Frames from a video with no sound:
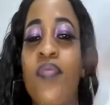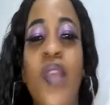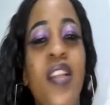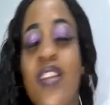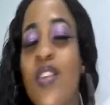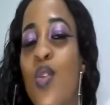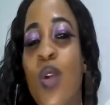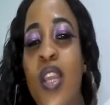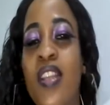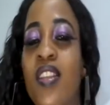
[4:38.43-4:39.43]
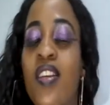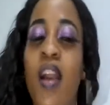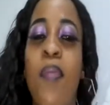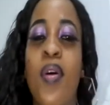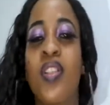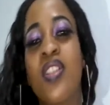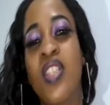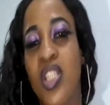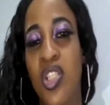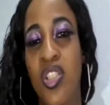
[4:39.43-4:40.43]
I didn't know anything about
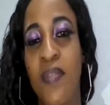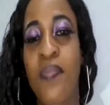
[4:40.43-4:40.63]
niche.